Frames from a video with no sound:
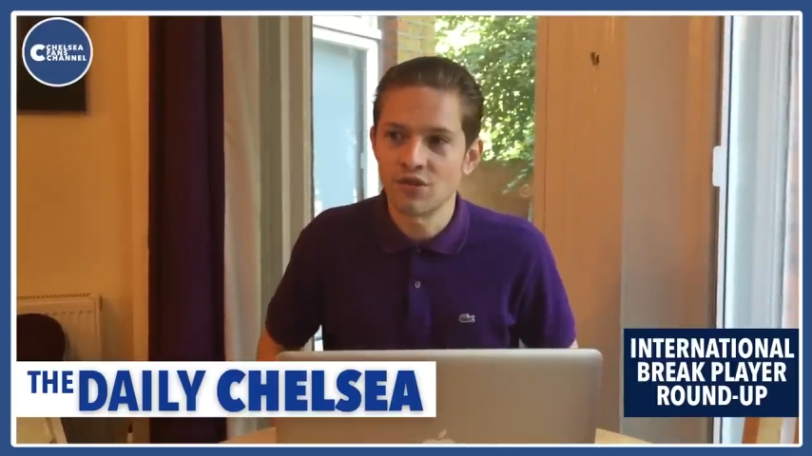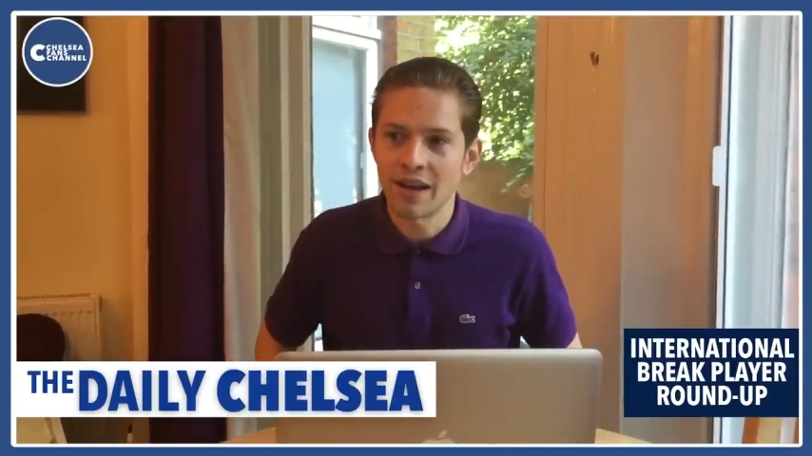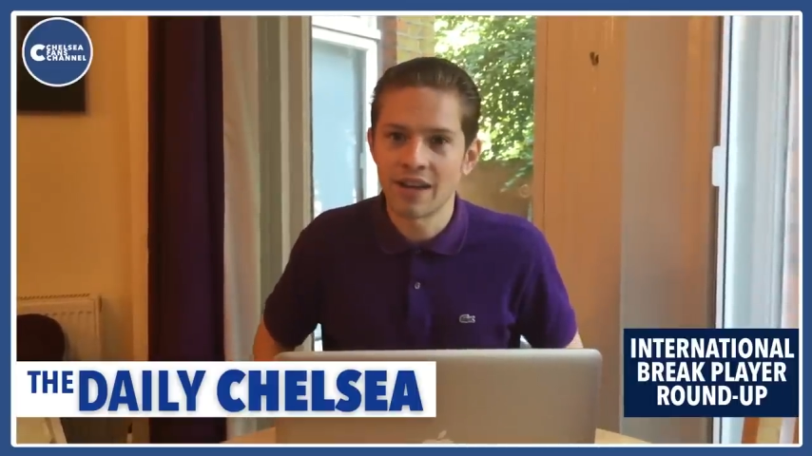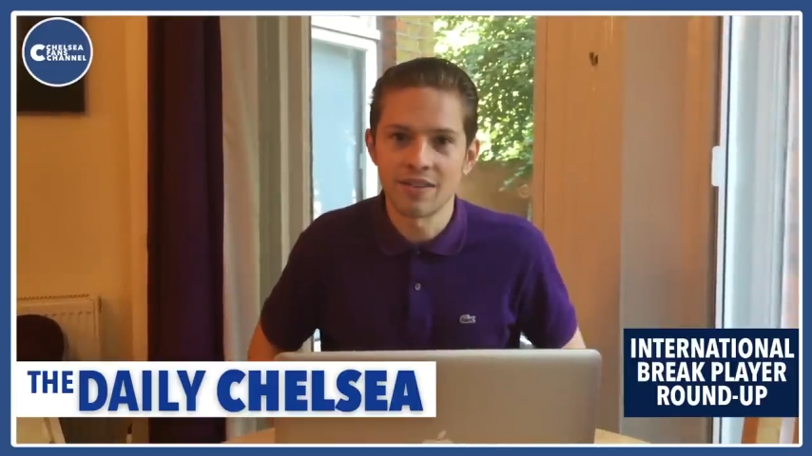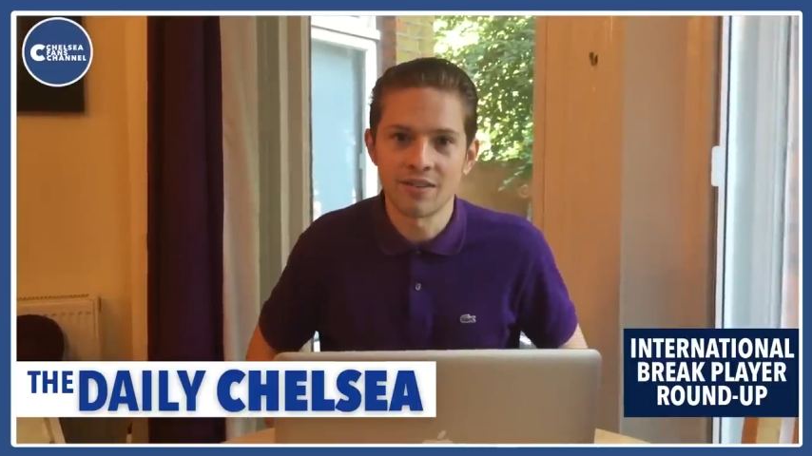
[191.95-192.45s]

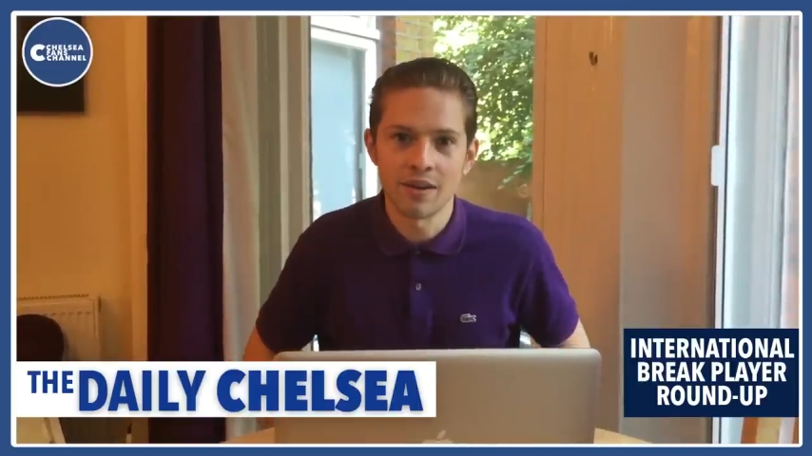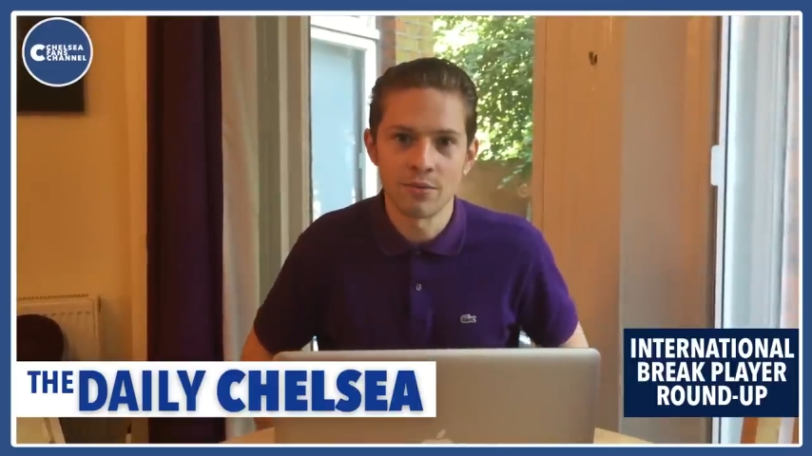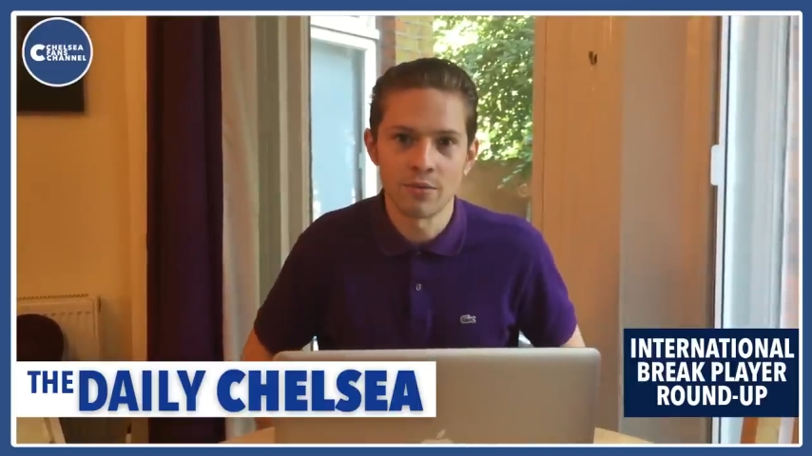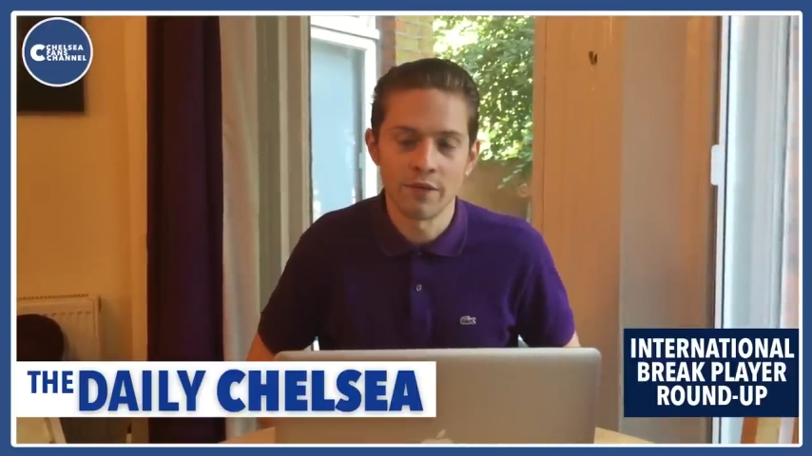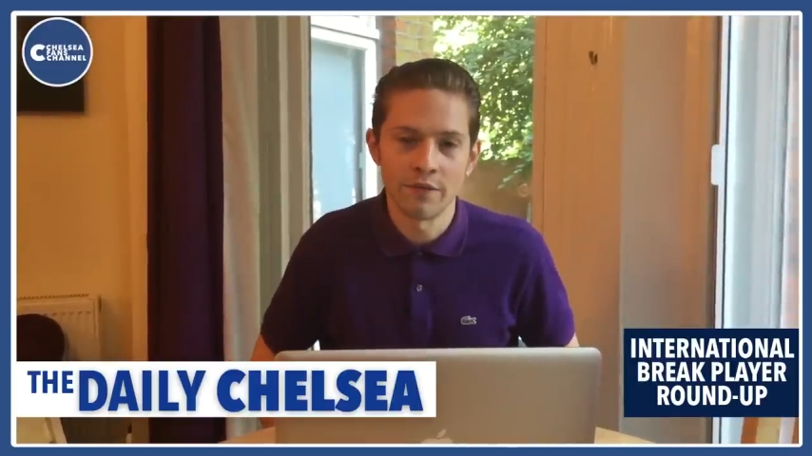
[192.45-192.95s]
and dragging his
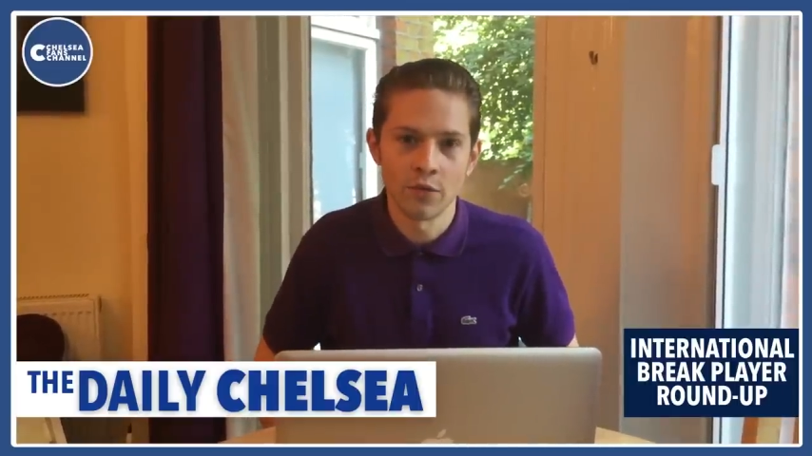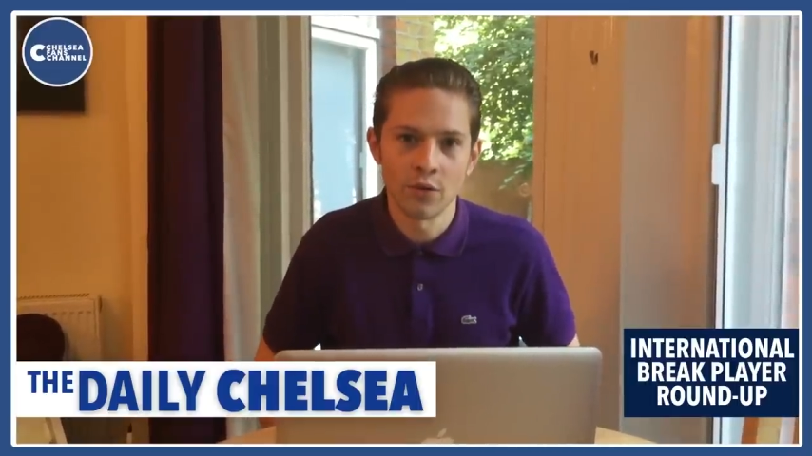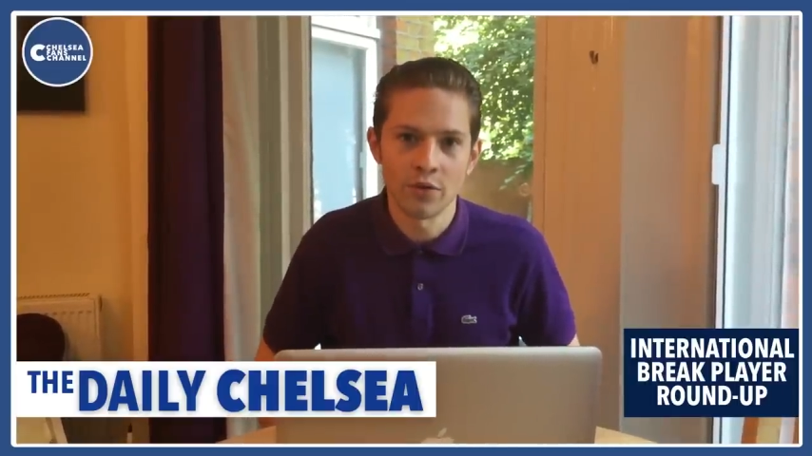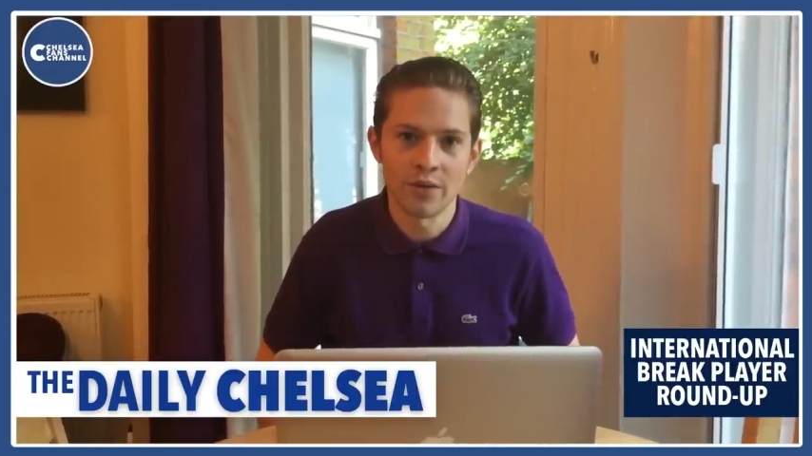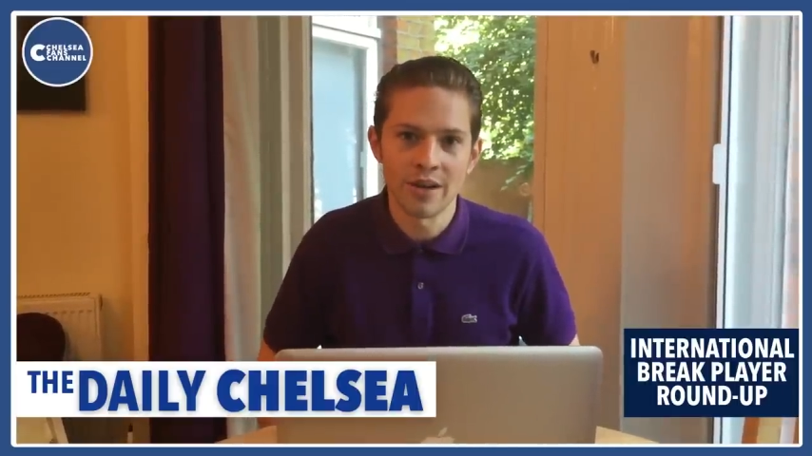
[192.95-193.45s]
team to a
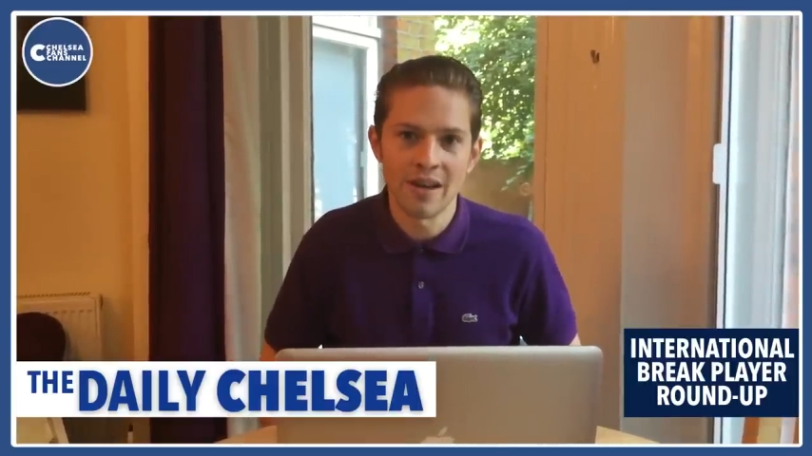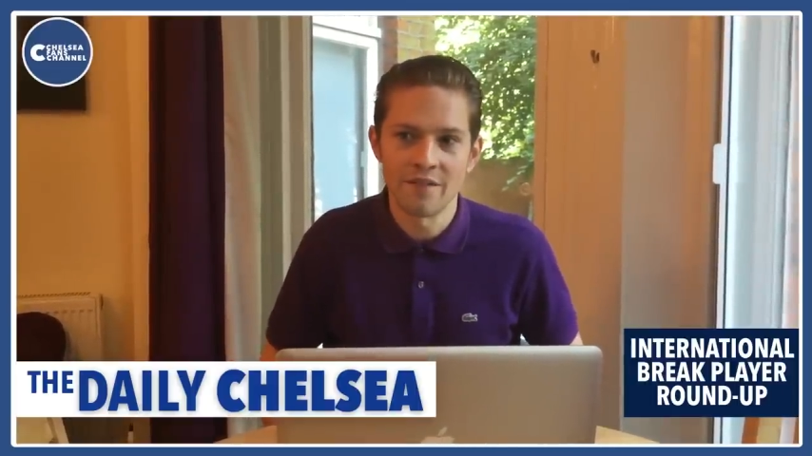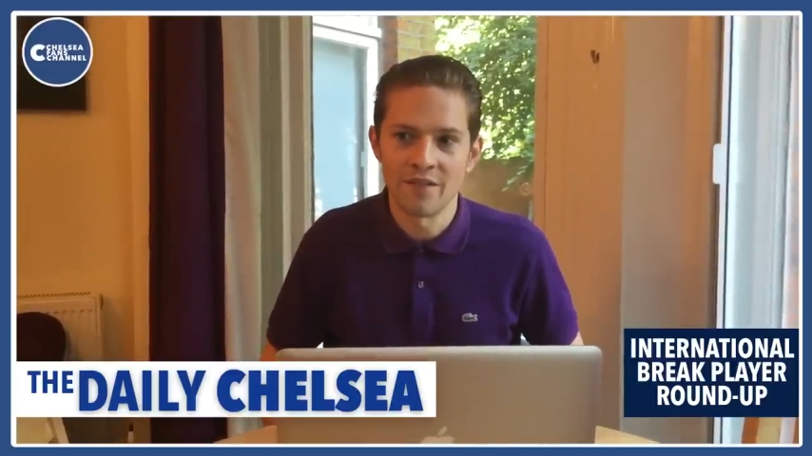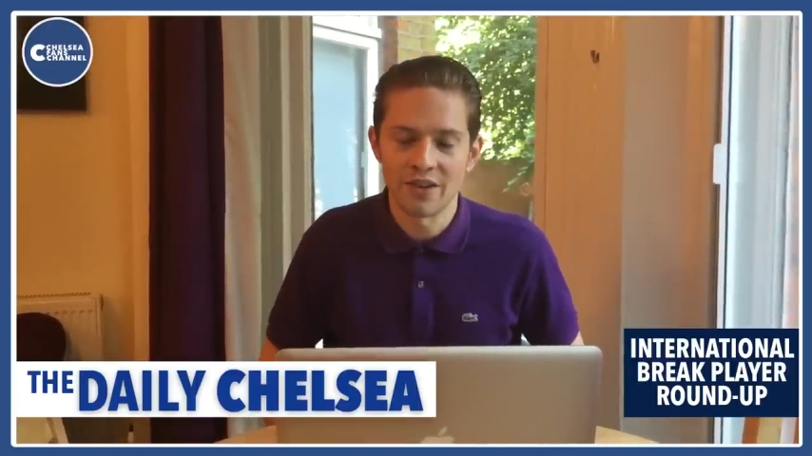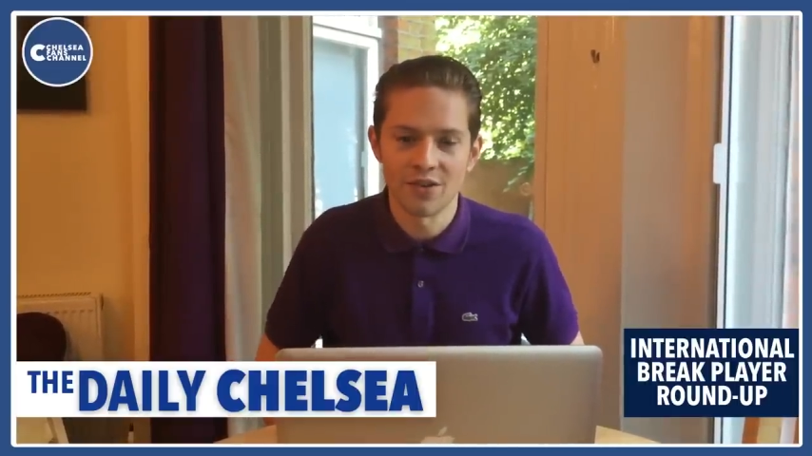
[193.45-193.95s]

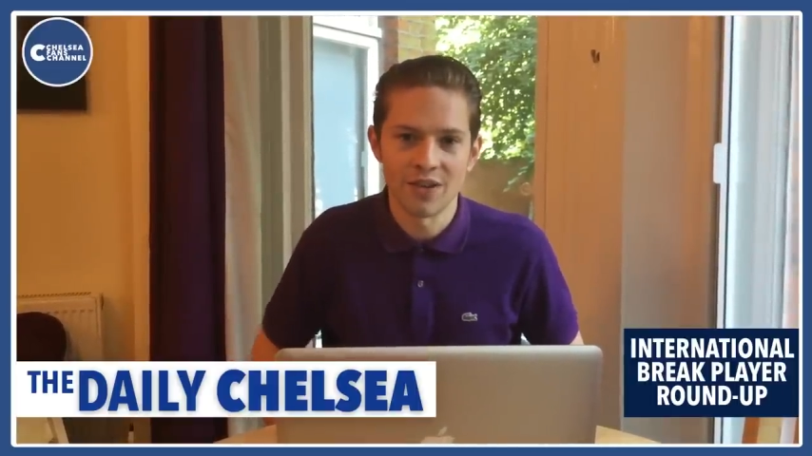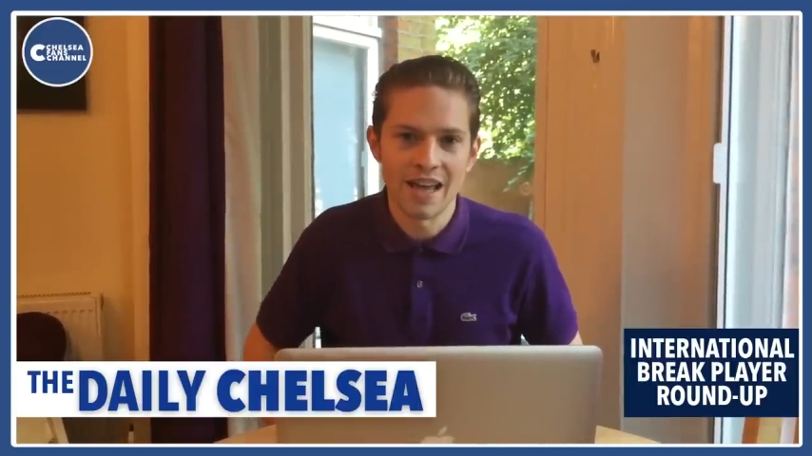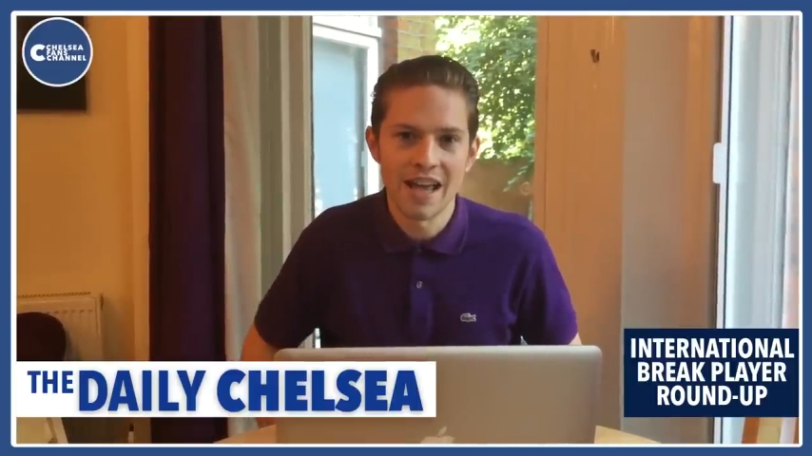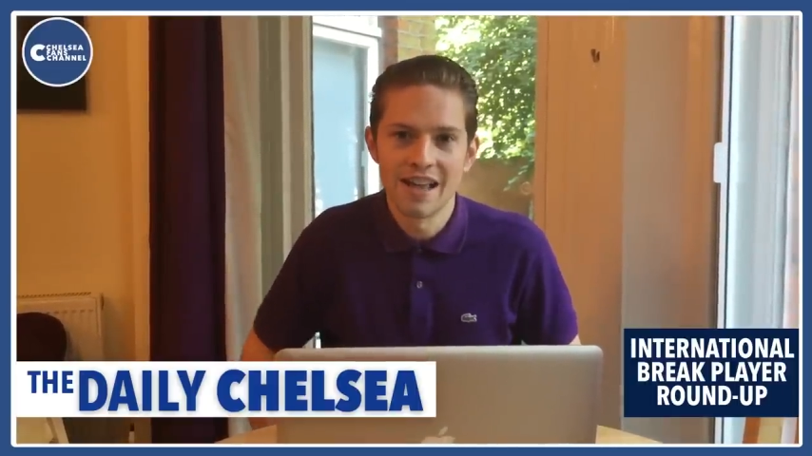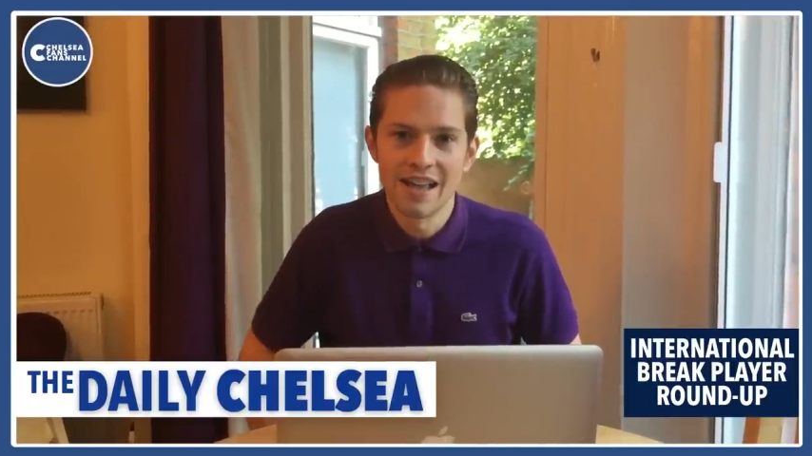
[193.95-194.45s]
4-3
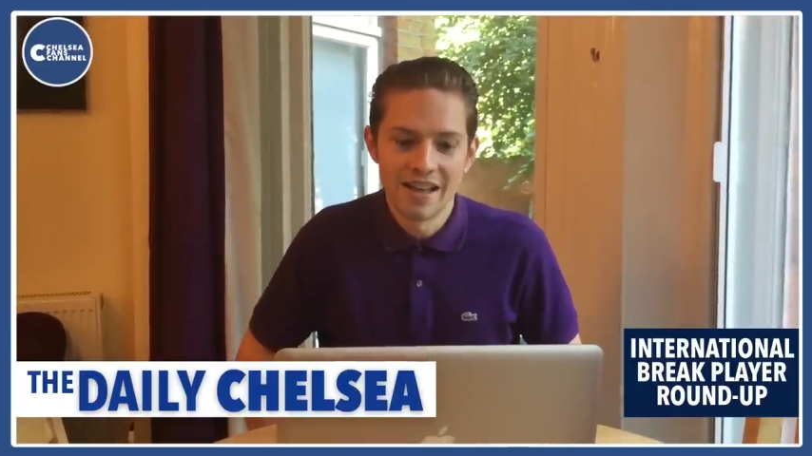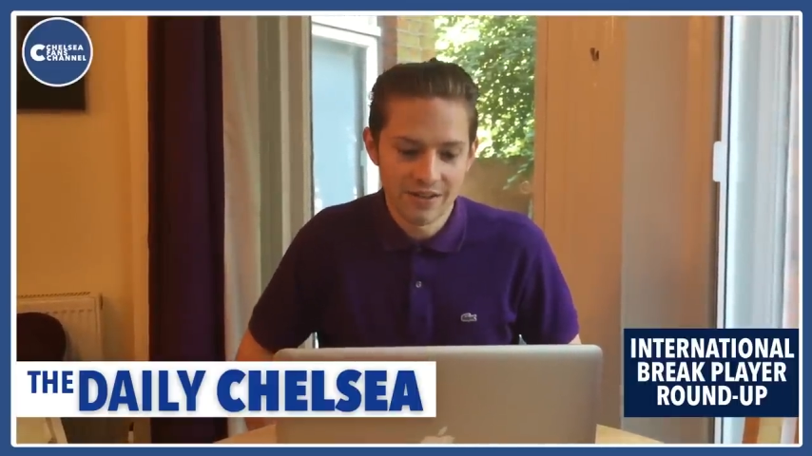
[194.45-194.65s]
victory.